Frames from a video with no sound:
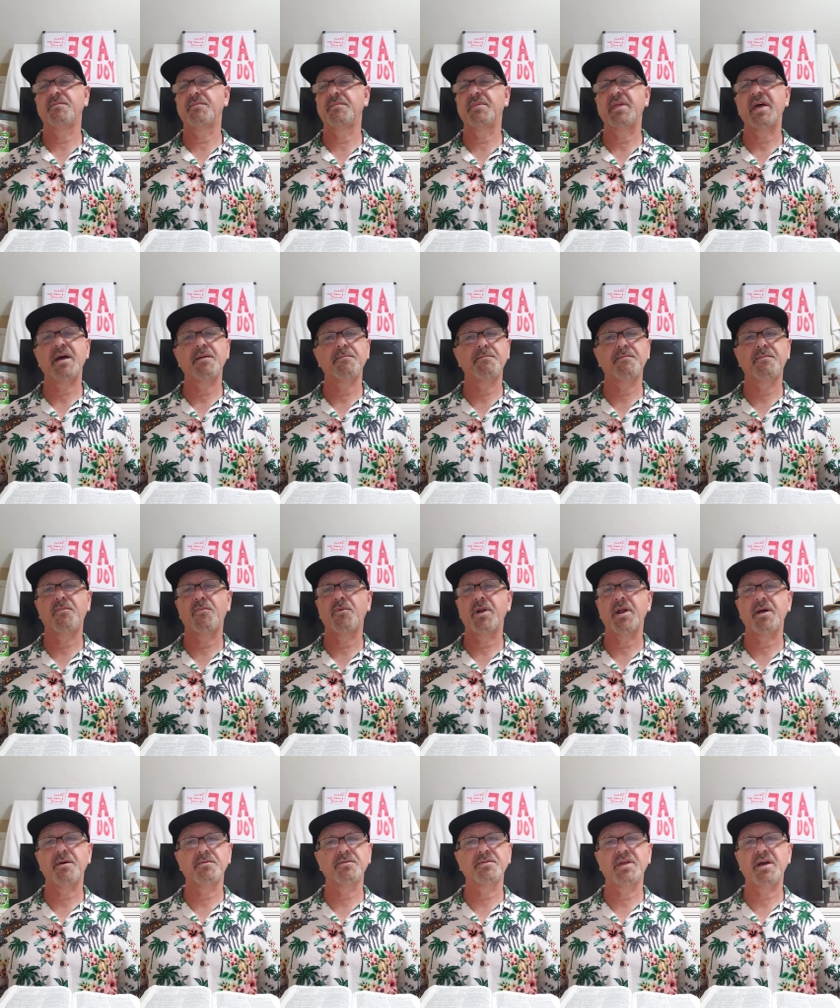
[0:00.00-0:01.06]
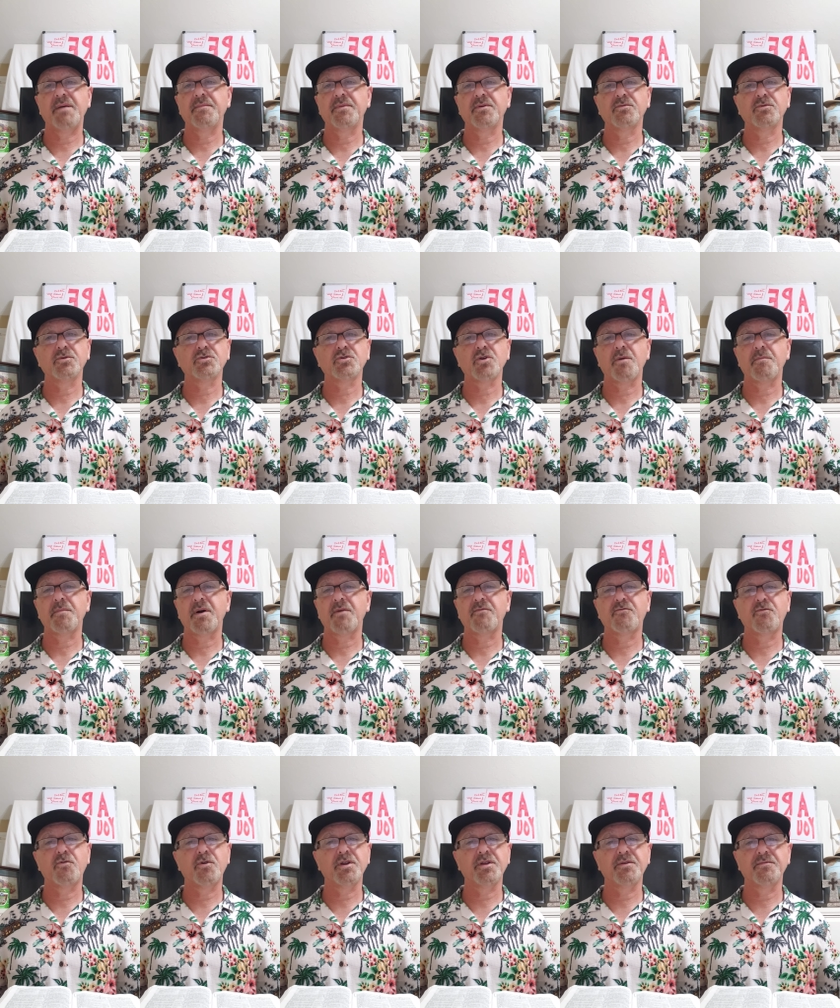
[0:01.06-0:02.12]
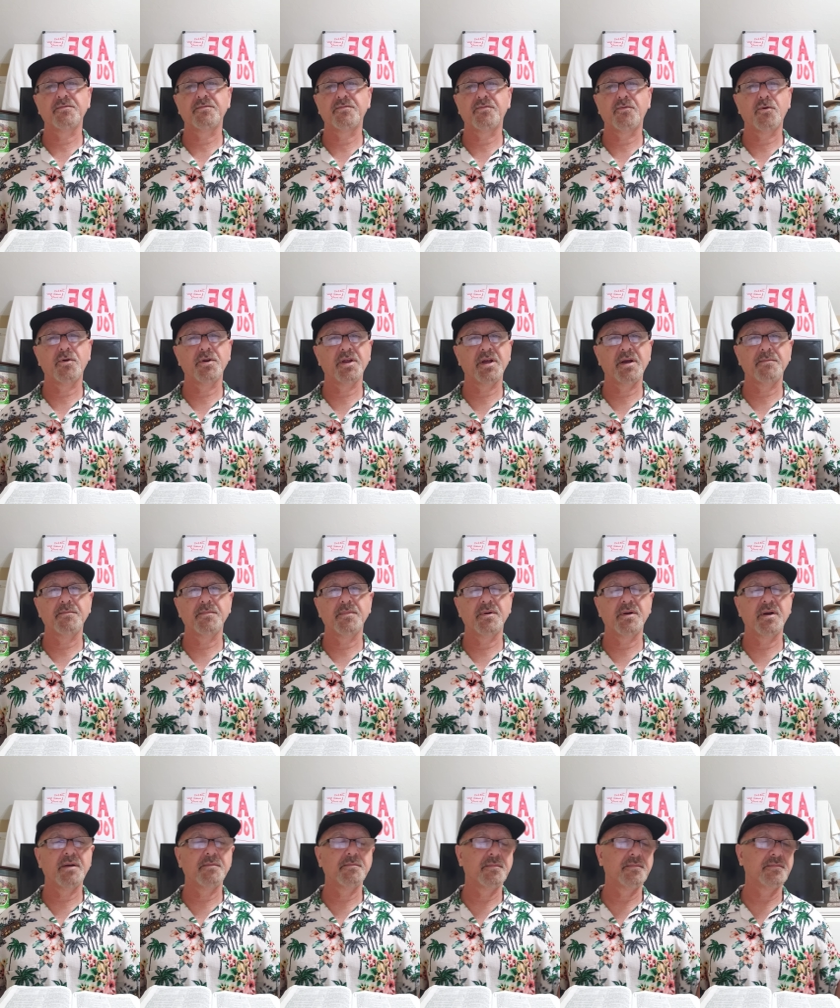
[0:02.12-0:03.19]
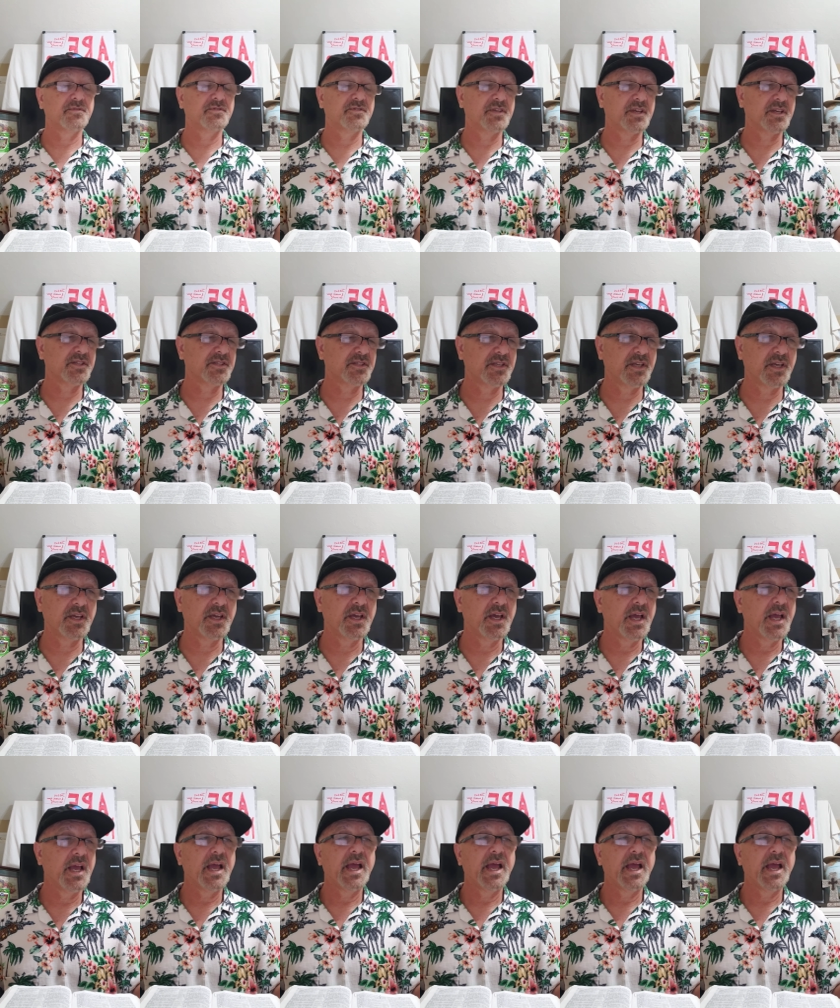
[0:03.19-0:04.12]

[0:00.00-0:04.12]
that when I, I mean we're talking about 40, 40 I'm I'm sixty,